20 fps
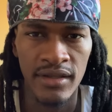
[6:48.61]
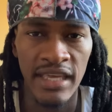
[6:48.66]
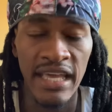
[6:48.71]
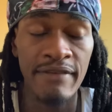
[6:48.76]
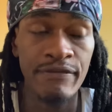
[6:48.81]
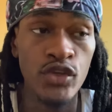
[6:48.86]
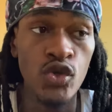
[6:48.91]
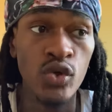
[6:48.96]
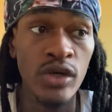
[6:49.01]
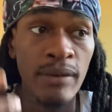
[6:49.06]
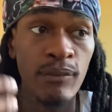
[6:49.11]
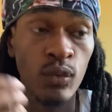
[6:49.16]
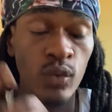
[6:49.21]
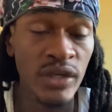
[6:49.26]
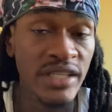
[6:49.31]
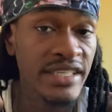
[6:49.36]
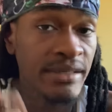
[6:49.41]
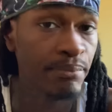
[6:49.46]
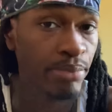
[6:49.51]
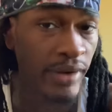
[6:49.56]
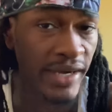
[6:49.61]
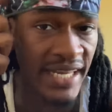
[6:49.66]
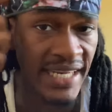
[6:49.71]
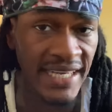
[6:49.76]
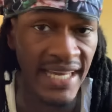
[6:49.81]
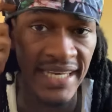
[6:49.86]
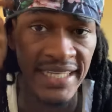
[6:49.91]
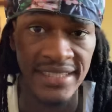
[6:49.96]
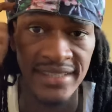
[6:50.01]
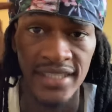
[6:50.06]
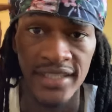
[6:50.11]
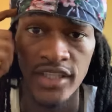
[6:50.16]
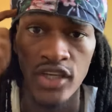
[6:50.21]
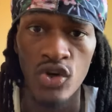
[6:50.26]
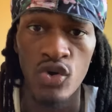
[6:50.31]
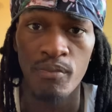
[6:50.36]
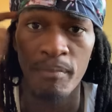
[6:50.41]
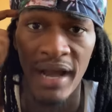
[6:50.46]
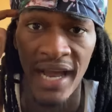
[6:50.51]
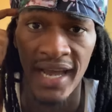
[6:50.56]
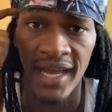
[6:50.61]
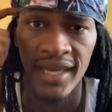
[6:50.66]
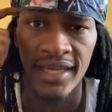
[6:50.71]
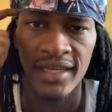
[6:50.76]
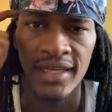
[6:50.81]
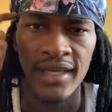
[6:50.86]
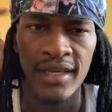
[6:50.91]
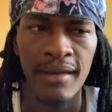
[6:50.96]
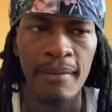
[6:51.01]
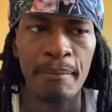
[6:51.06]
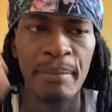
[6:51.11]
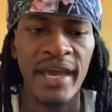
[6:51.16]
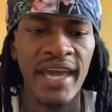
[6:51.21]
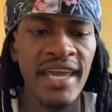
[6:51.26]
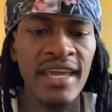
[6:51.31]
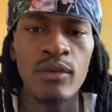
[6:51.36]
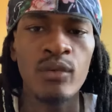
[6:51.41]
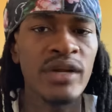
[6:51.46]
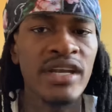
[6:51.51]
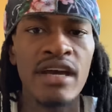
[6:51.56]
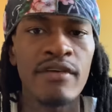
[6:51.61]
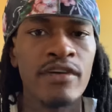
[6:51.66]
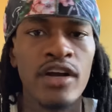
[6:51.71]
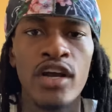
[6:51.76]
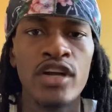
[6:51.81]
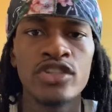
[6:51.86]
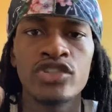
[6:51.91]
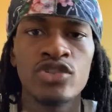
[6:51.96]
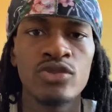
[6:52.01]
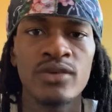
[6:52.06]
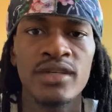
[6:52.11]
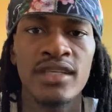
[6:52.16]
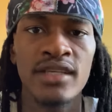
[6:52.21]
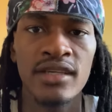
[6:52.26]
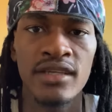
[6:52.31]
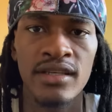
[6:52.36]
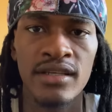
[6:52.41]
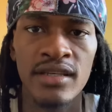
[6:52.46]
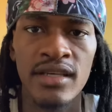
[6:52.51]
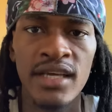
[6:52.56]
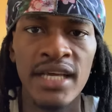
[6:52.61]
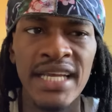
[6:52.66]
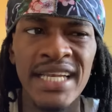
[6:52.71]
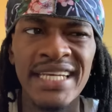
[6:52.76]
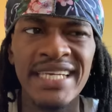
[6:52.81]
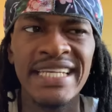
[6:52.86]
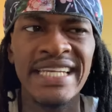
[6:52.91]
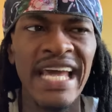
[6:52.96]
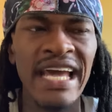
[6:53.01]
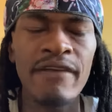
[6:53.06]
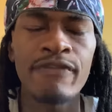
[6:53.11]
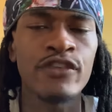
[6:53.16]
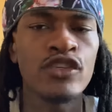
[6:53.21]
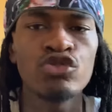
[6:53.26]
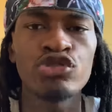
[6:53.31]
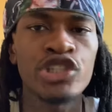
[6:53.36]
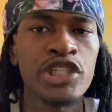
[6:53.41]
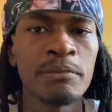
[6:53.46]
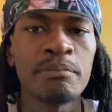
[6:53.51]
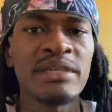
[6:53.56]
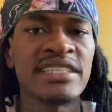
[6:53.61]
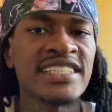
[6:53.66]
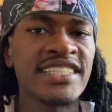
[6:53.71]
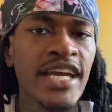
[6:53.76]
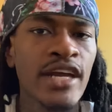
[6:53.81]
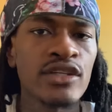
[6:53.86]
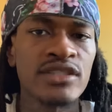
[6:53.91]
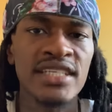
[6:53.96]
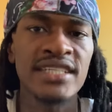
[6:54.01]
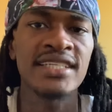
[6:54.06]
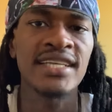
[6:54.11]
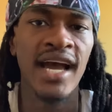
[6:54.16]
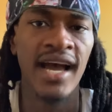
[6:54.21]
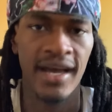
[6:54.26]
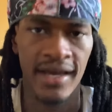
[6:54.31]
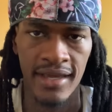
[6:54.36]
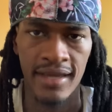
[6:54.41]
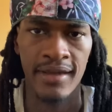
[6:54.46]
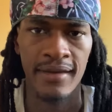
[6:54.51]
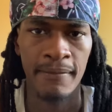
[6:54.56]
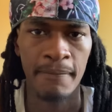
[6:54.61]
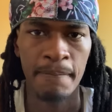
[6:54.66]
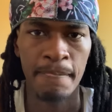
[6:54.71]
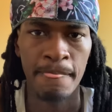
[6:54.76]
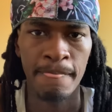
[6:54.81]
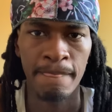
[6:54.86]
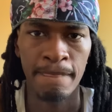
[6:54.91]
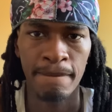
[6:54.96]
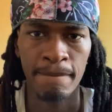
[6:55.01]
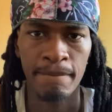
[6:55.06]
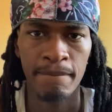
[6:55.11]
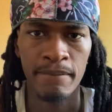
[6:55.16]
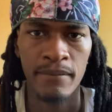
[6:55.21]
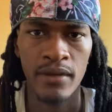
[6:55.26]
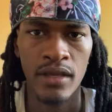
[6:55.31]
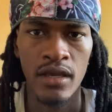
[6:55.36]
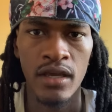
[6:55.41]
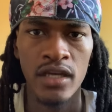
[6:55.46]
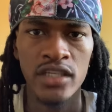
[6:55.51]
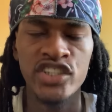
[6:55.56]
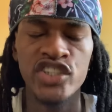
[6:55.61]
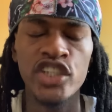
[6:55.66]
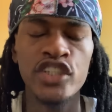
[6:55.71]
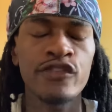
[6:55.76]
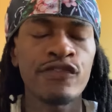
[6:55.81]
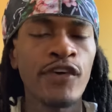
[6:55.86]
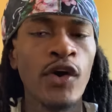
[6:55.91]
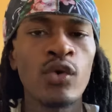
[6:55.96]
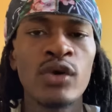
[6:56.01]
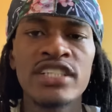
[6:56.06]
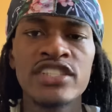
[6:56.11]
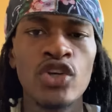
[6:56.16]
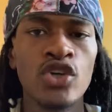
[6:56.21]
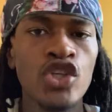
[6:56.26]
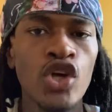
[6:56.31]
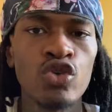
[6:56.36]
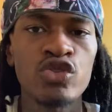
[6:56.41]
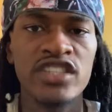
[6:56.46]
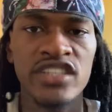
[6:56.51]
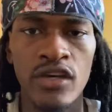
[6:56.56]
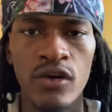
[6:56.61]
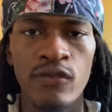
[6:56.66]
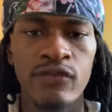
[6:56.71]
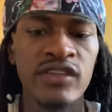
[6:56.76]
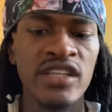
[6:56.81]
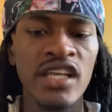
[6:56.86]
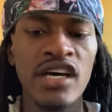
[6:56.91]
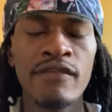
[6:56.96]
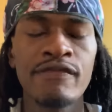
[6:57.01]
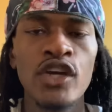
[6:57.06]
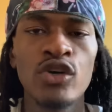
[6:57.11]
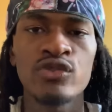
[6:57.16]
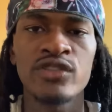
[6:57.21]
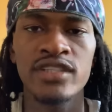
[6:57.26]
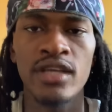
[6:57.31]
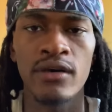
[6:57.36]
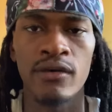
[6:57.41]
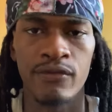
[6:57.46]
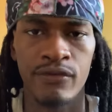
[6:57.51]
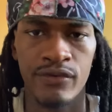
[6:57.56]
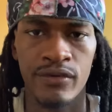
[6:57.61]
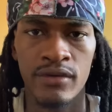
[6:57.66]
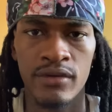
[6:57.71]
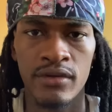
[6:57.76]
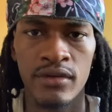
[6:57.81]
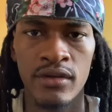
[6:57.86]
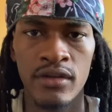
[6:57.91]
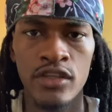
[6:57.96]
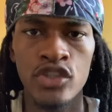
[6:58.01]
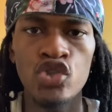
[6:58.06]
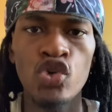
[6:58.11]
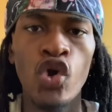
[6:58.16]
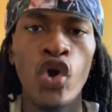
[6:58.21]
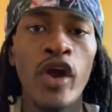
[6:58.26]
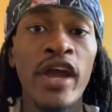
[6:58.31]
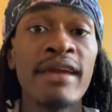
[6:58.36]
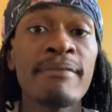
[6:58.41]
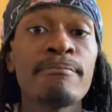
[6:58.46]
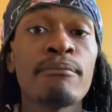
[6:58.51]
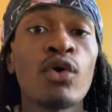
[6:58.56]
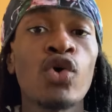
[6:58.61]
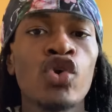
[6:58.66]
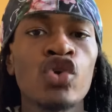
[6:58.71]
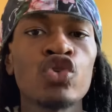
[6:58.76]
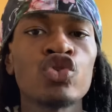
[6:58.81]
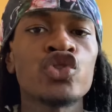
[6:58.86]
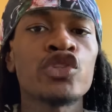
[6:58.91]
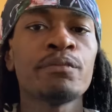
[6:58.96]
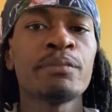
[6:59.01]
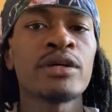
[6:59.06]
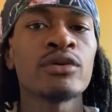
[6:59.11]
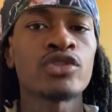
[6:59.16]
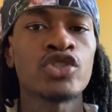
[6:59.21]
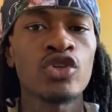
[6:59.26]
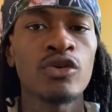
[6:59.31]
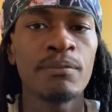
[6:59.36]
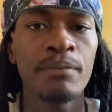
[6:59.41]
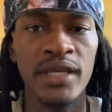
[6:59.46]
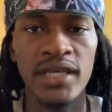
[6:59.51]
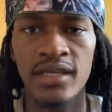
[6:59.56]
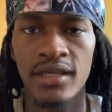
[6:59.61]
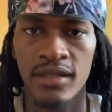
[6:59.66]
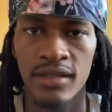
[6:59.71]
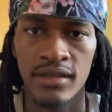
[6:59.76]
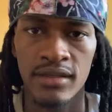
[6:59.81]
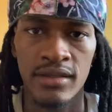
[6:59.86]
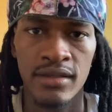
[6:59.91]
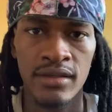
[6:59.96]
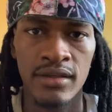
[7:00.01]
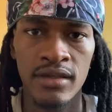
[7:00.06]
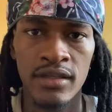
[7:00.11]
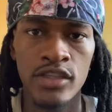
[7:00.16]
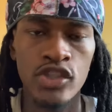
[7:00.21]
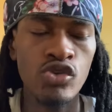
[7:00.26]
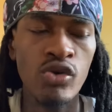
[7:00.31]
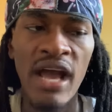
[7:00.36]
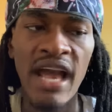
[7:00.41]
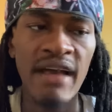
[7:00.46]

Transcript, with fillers: If you can really brand that into your mind, pain will never hurt you again. Death, you shouldn't be scared to die. Just focus on yourself. Love yourself. You are a mortal spiritual being. You